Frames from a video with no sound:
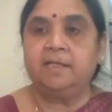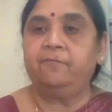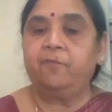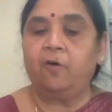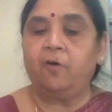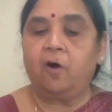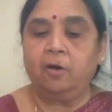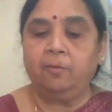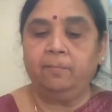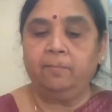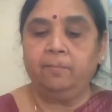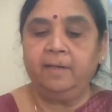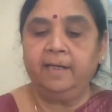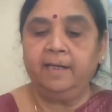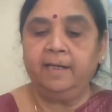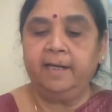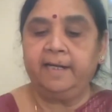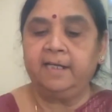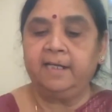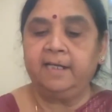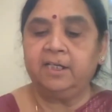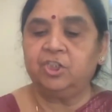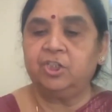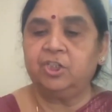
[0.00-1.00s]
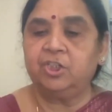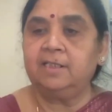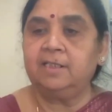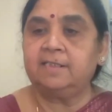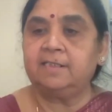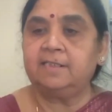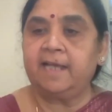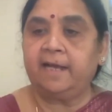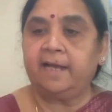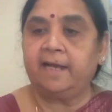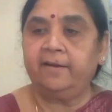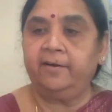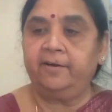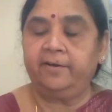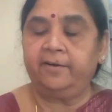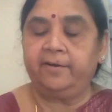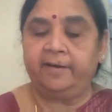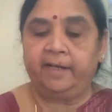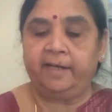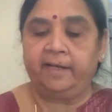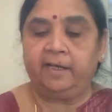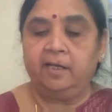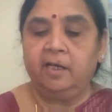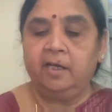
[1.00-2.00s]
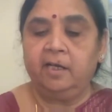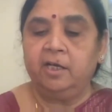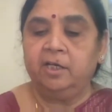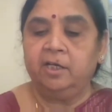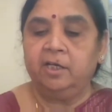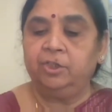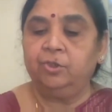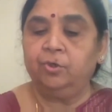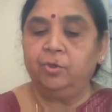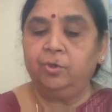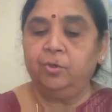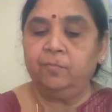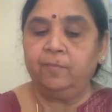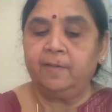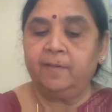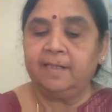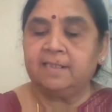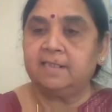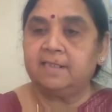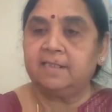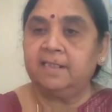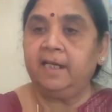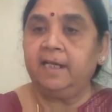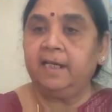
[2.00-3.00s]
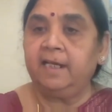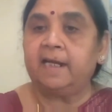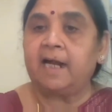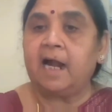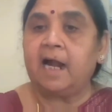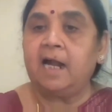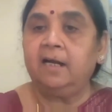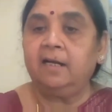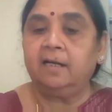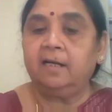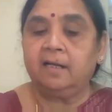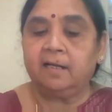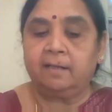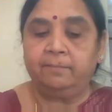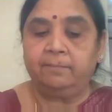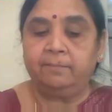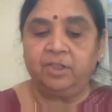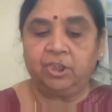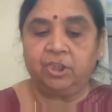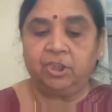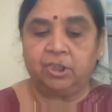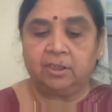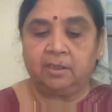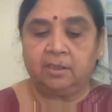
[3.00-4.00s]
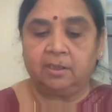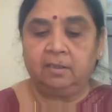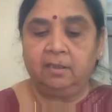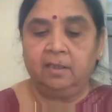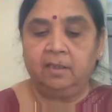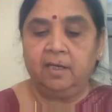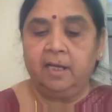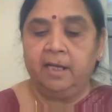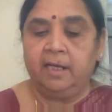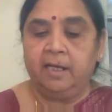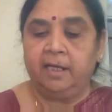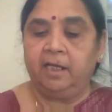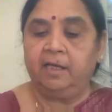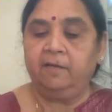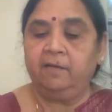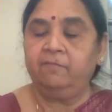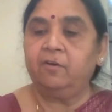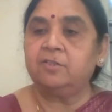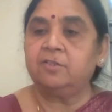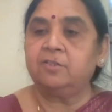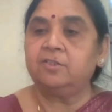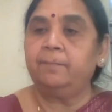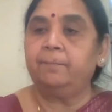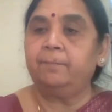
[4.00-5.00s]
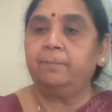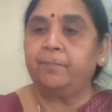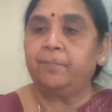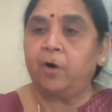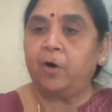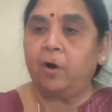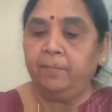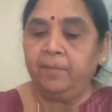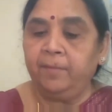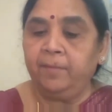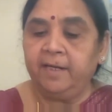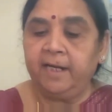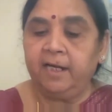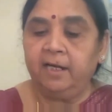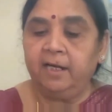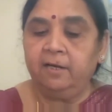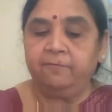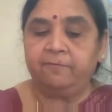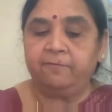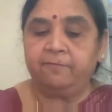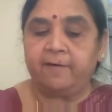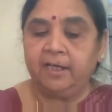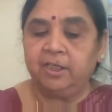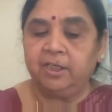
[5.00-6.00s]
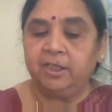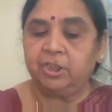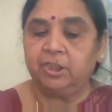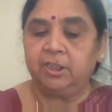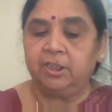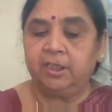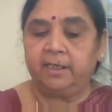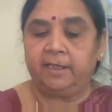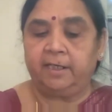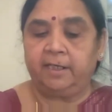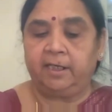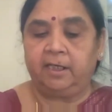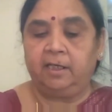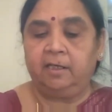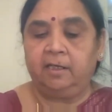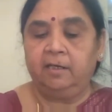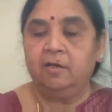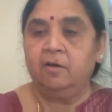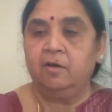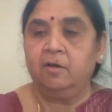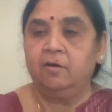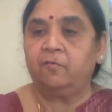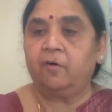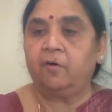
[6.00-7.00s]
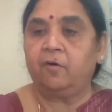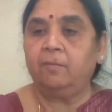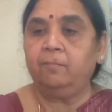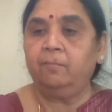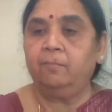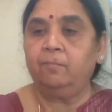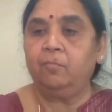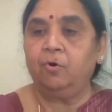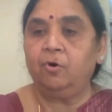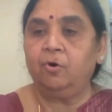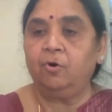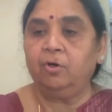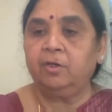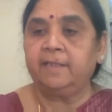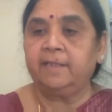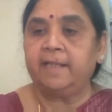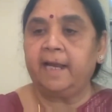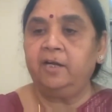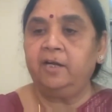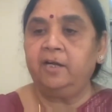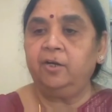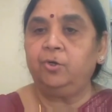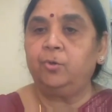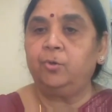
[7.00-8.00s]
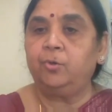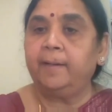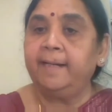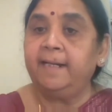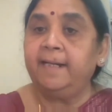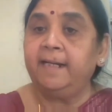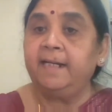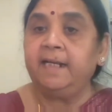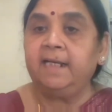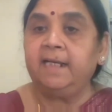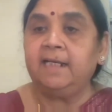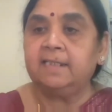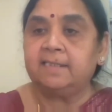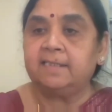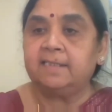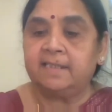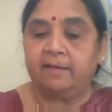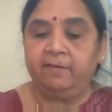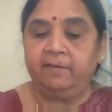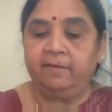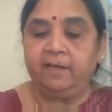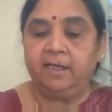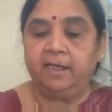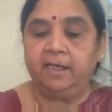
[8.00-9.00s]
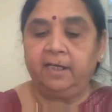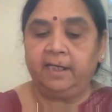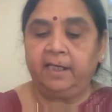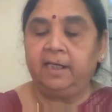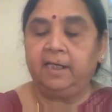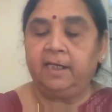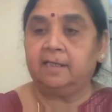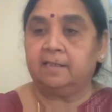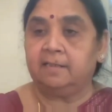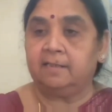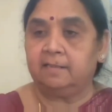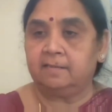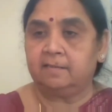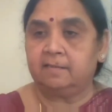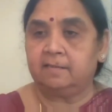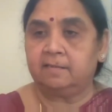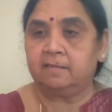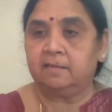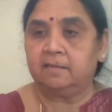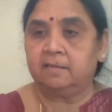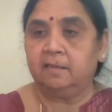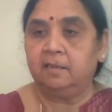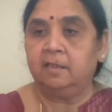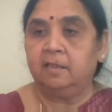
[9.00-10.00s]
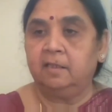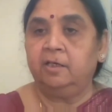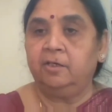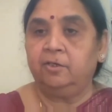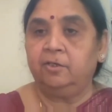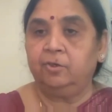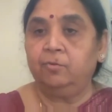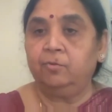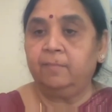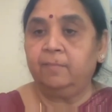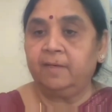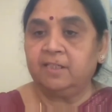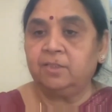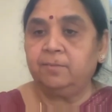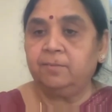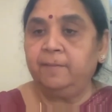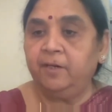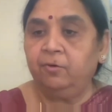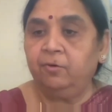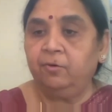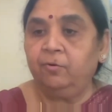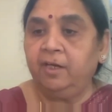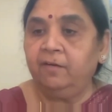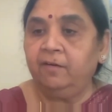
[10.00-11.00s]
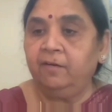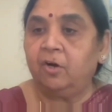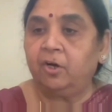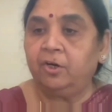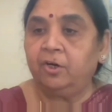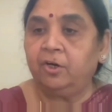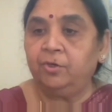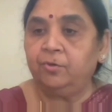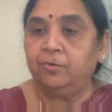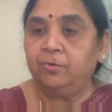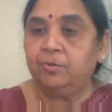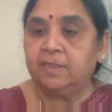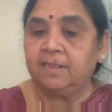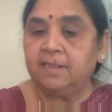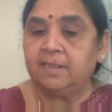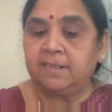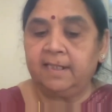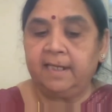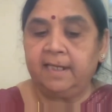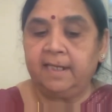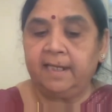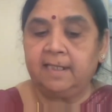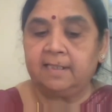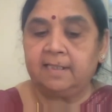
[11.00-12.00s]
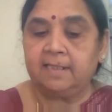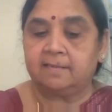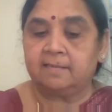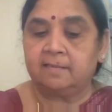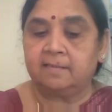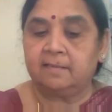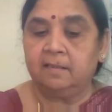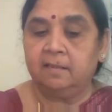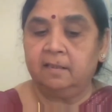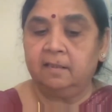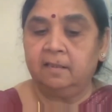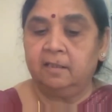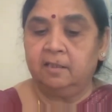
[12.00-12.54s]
a former additional secretary, University Grant Commission, he was a prominent functionary for more than 27 years. You must be knowing what UGC is.